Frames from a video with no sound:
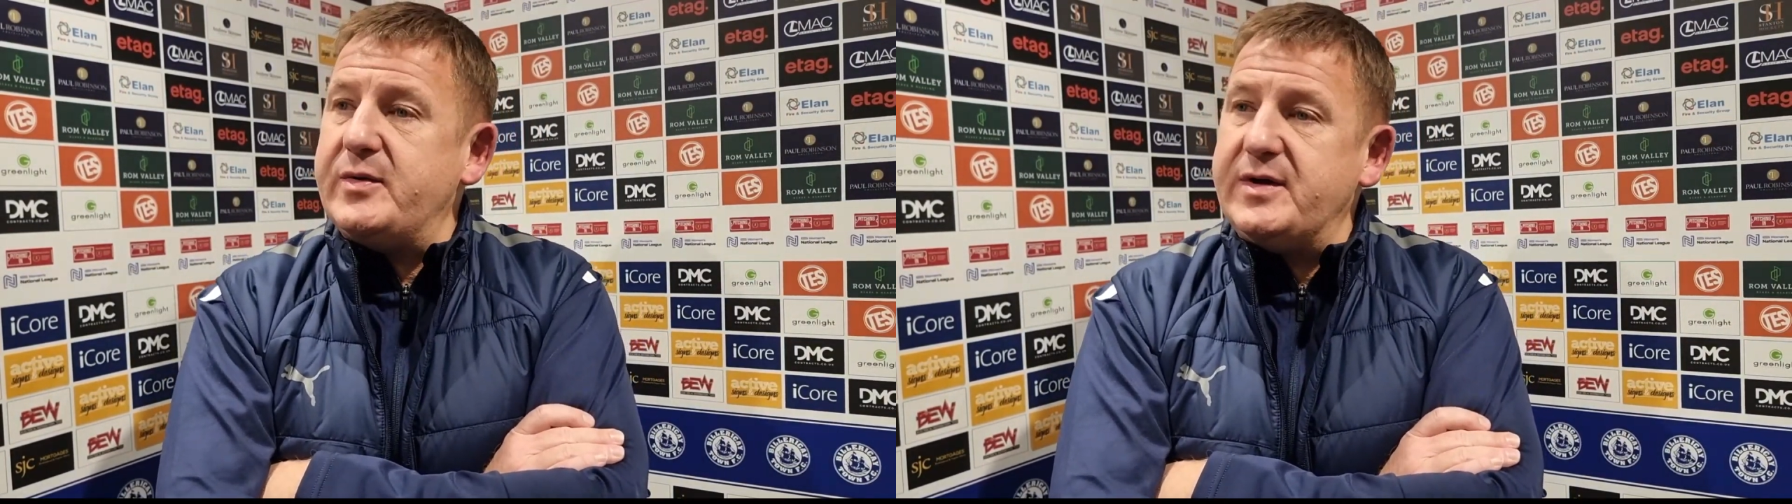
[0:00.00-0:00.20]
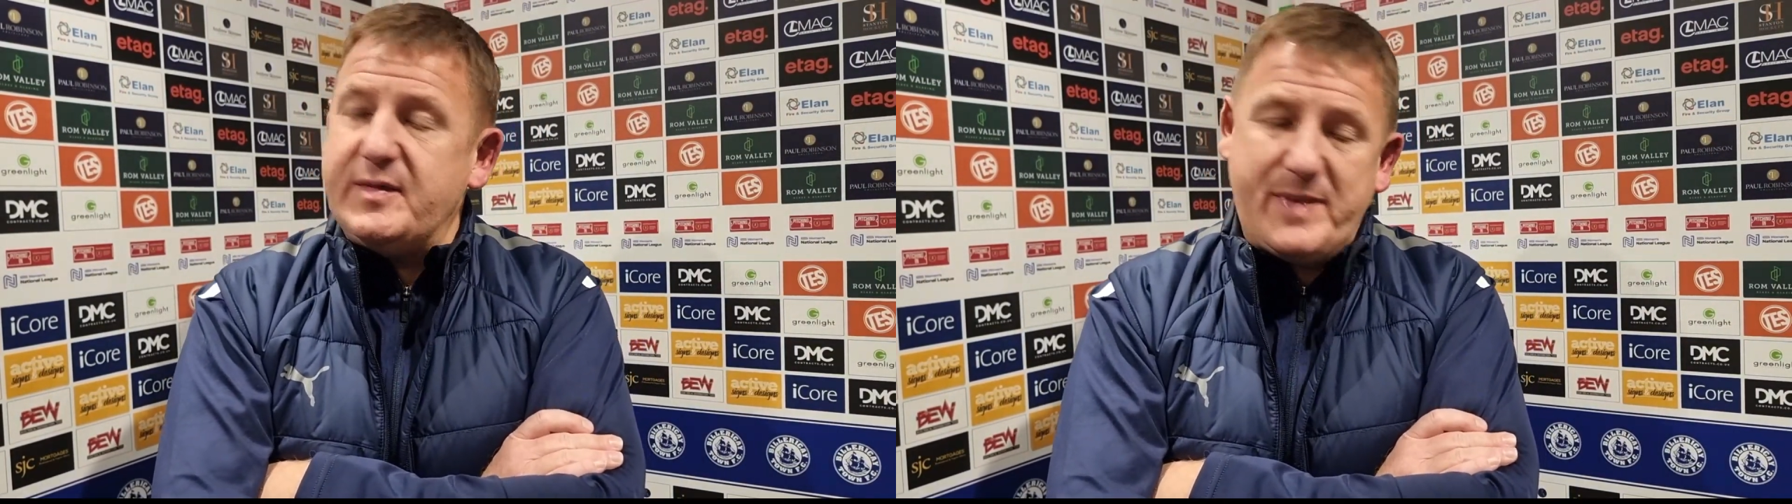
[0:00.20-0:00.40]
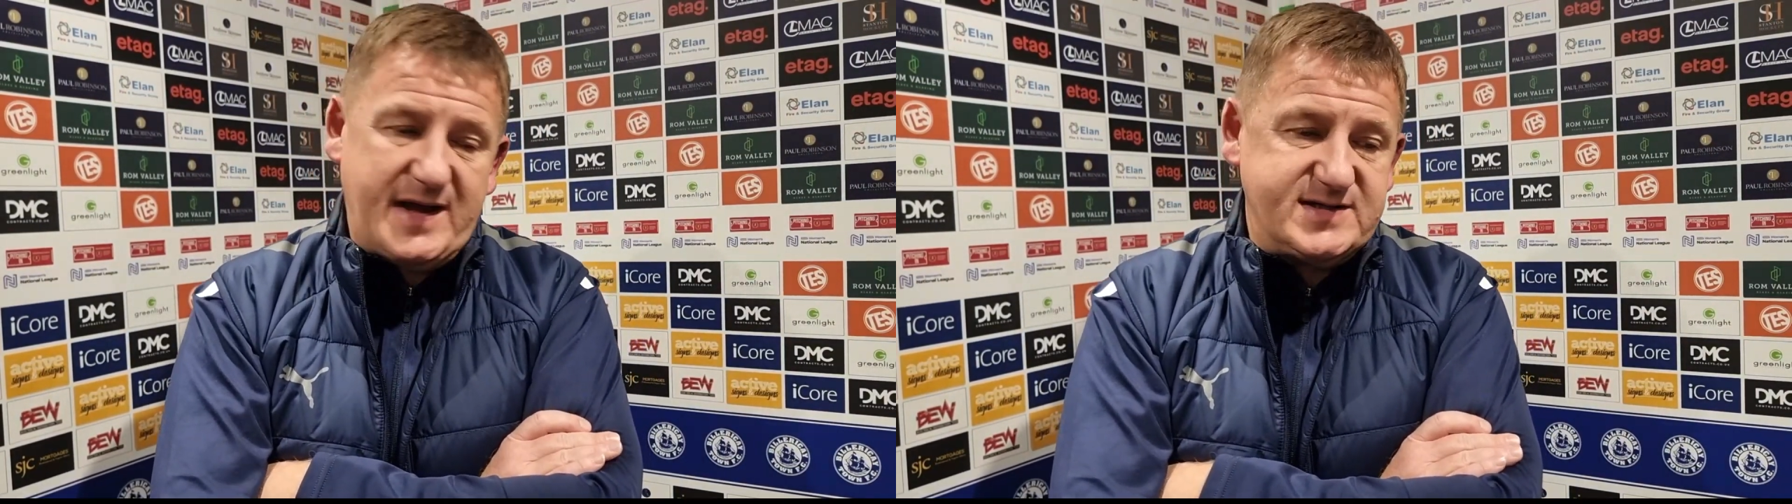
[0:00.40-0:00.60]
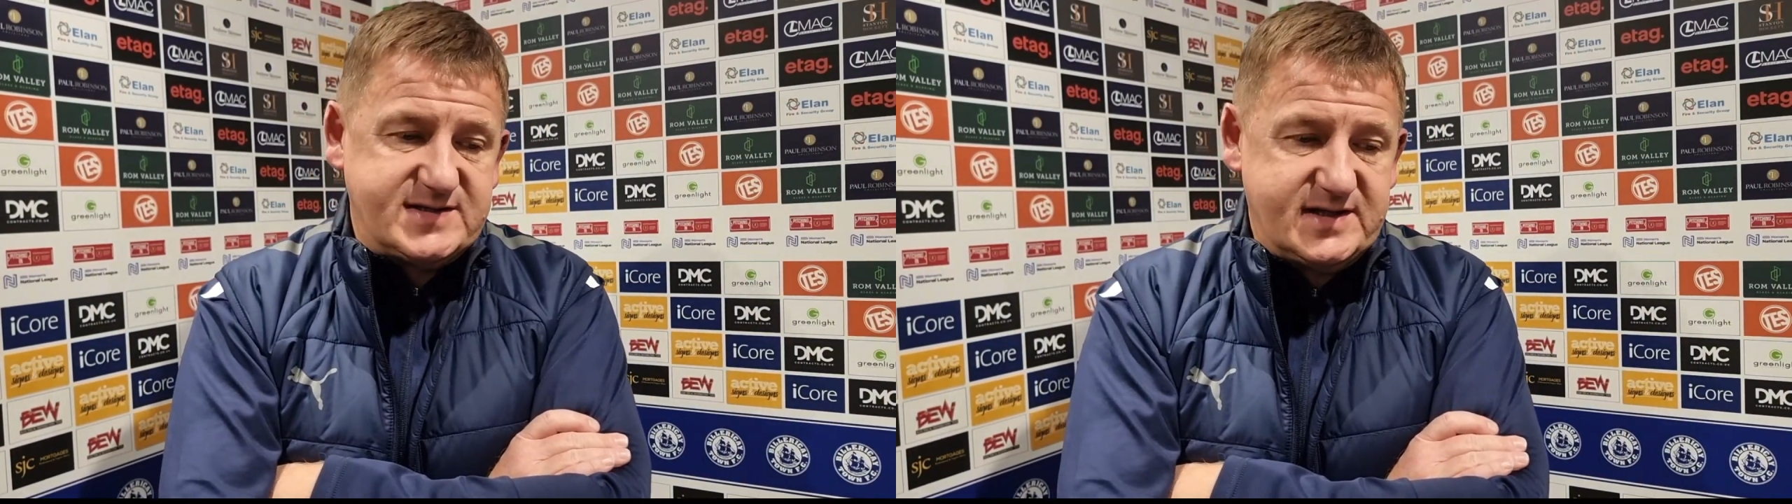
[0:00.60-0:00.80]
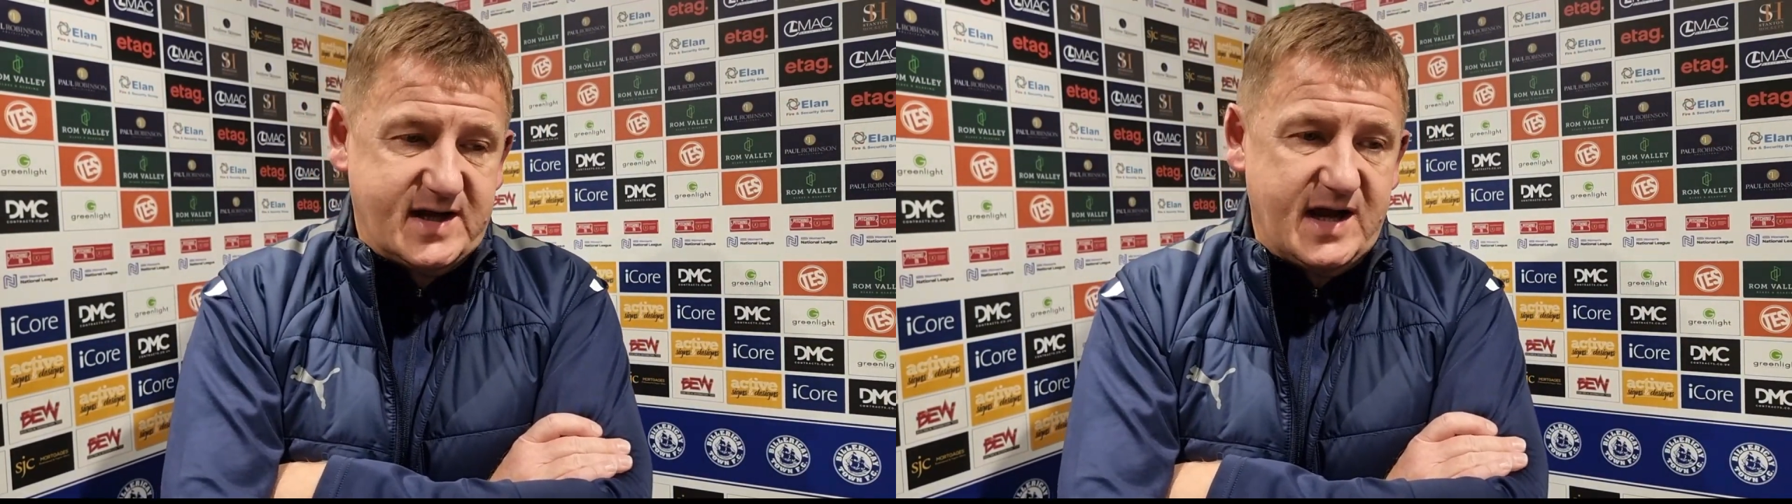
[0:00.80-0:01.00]
and the pace
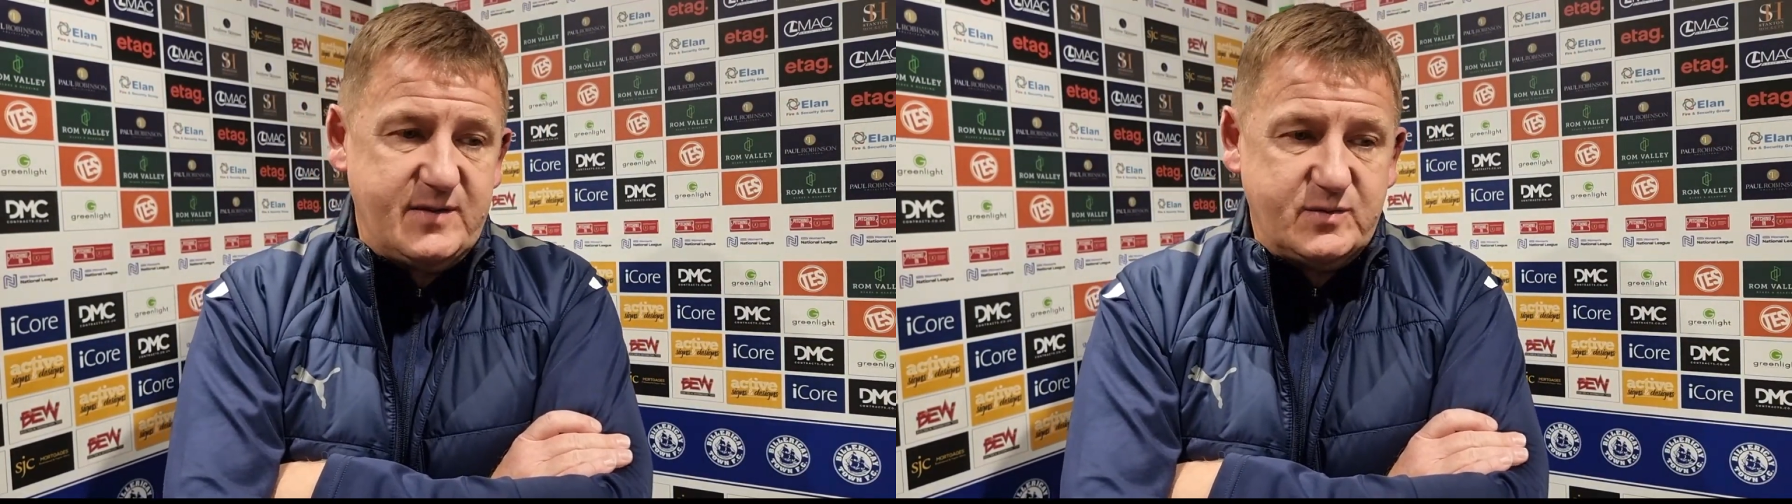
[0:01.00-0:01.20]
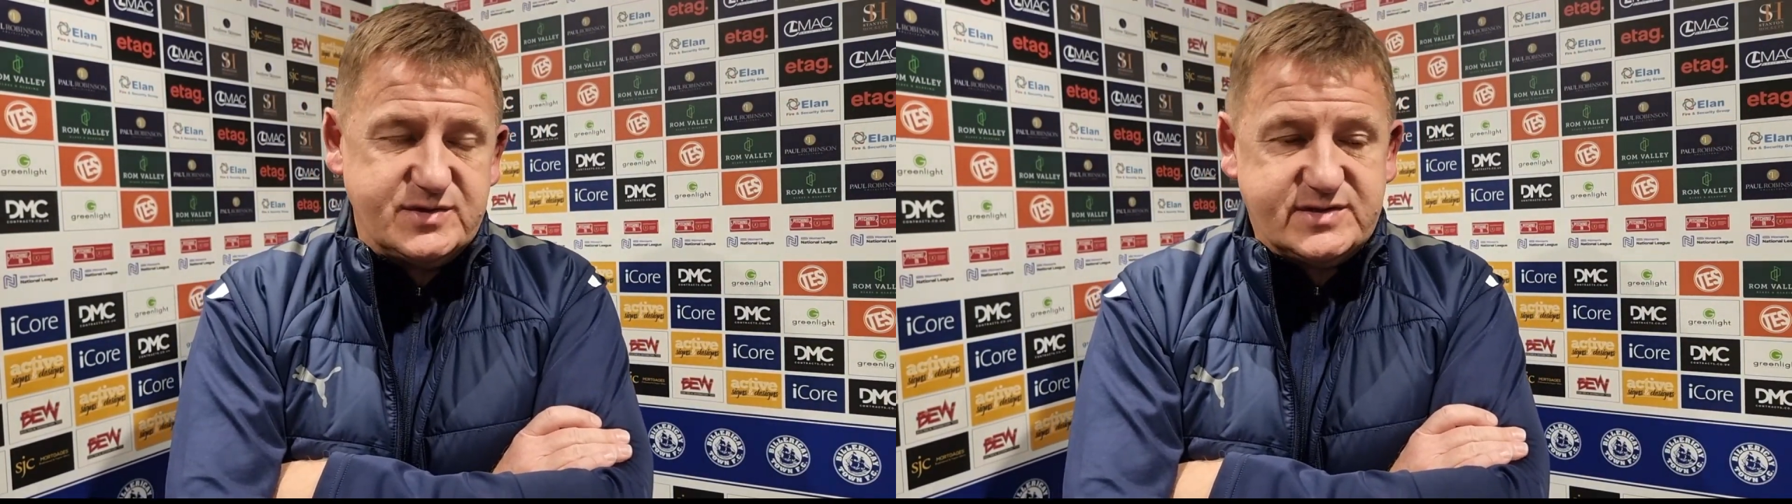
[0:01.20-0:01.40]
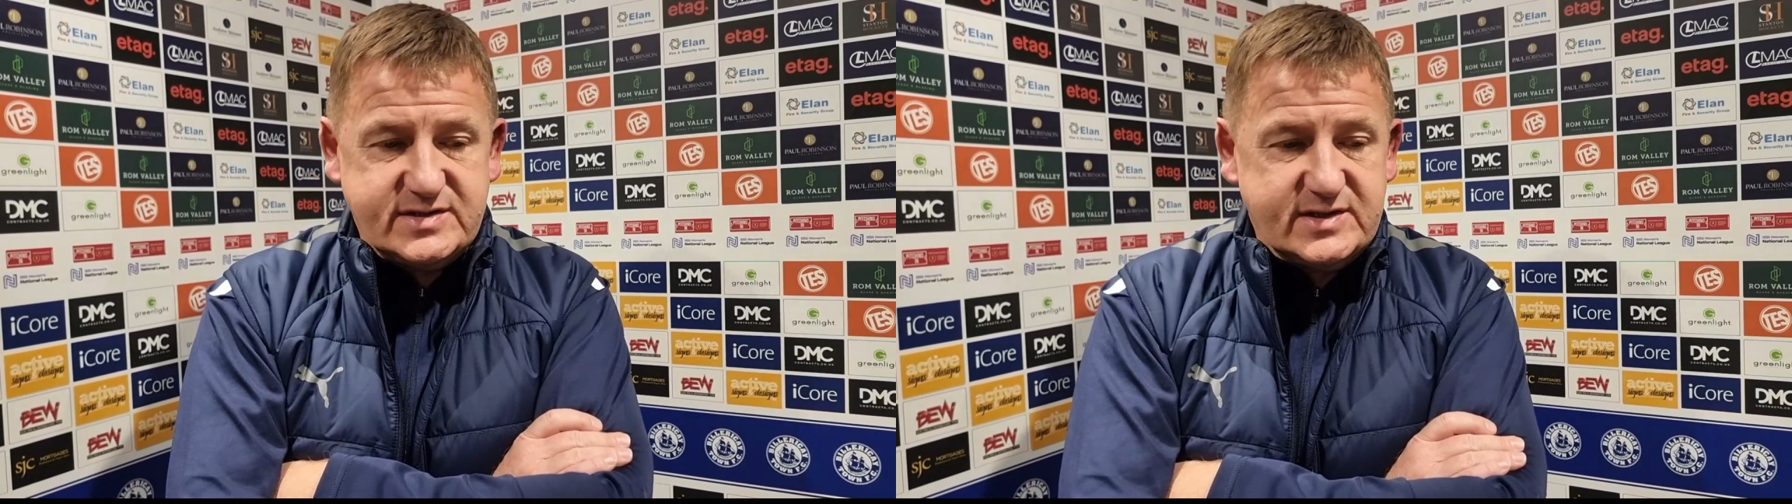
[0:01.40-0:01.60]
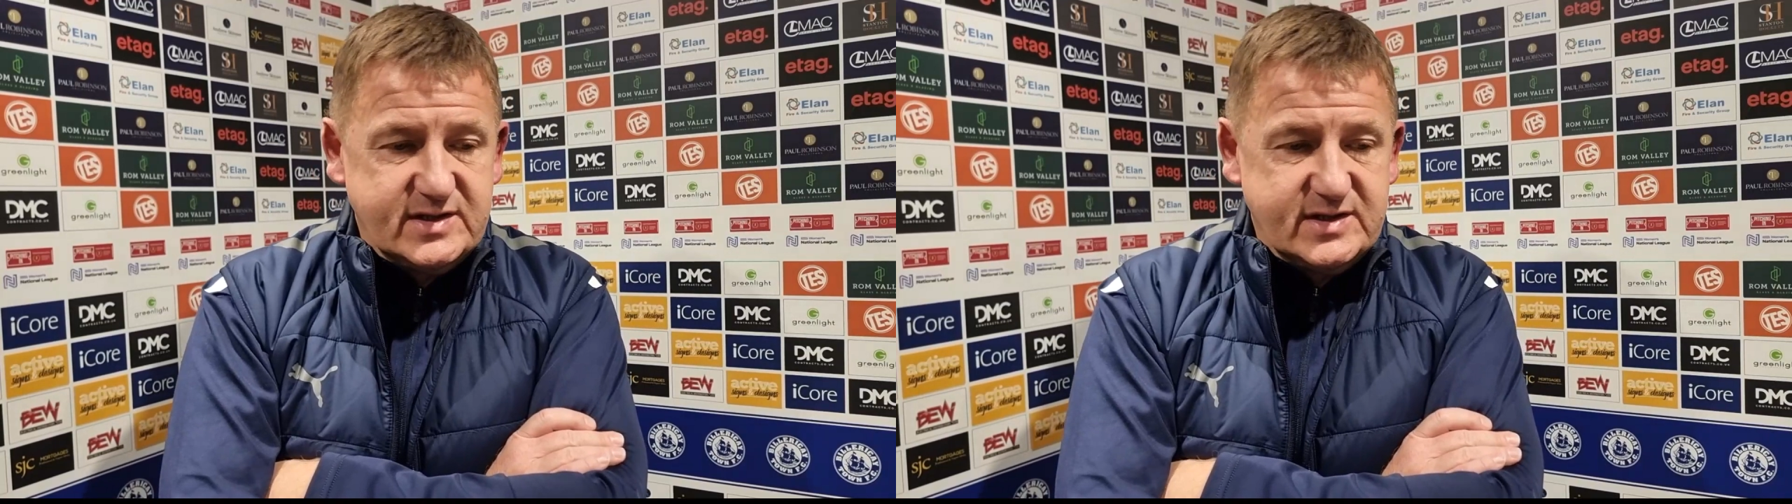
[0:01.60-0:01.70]
of the game was,